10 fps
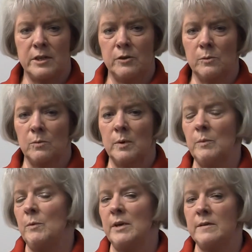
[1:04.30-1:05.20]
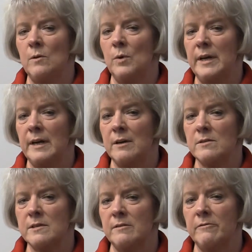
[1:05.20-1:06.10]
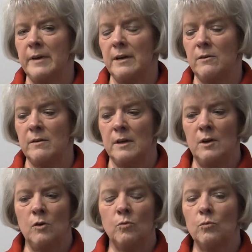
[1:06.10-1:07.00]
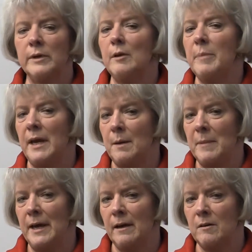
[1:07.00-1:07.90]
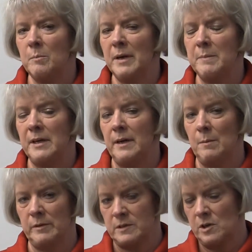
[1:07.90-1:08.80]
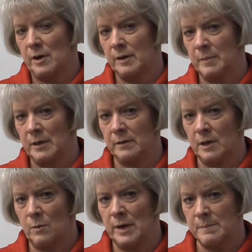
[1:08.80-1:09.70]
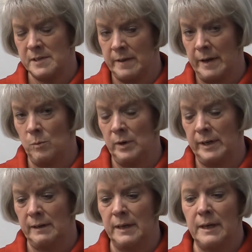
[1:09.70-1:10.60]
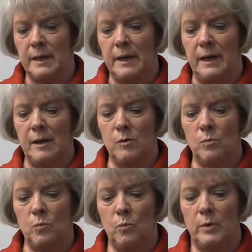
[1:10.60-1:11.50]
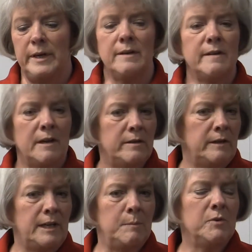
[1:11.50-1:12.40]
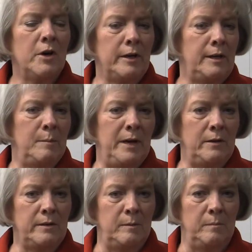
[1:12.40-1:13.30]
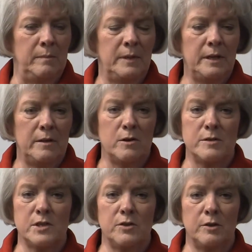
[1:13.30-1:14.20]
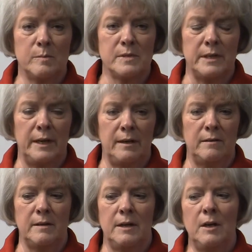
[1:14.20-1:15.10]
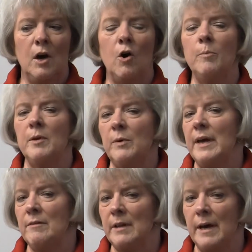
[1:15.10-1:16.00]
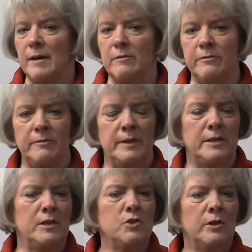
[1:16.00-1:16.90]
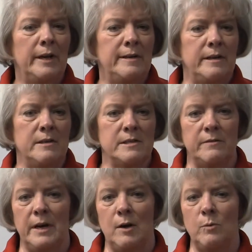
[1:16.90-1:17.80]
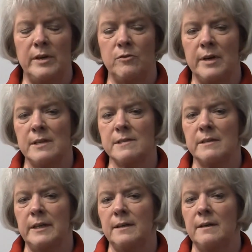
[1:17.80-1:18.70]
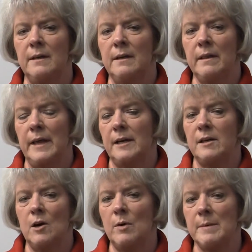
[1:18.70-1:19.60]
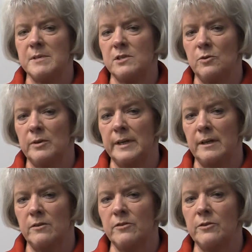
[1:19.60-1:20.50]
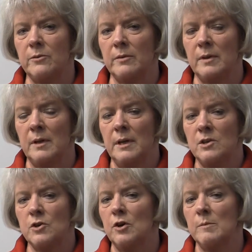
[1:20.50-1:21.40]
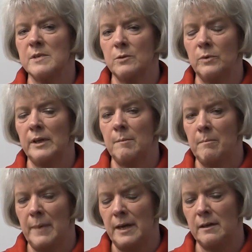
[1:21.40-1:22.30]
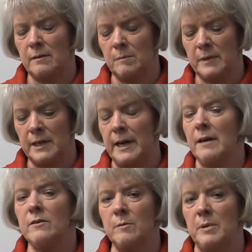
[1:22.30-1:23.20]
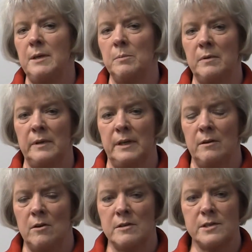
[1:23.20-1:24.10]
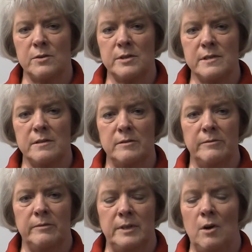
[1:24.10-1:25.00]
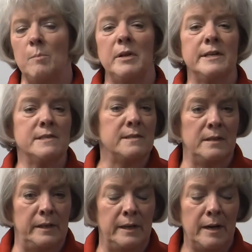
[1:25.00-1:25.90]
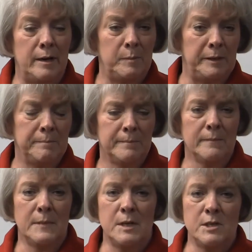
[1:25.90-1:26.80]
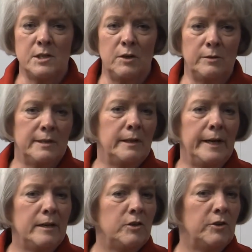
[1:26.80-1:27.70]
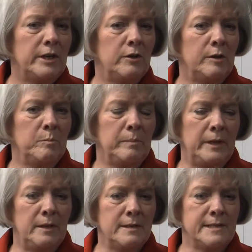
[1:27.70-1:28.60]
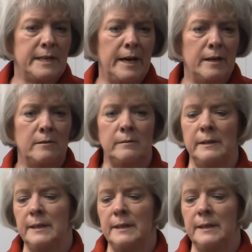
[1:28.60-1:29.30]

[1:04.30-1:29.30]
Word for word: year when we went to the White House and found real payback by being able to talk about co-ops that way. And we intend to keep talking about them in those terms and hope that we have a lot of additional ideas of how we translate that co-op story into terms that really make connect to people in all sorts of, in all places in the economy. So delighted you're here in, in Seattle.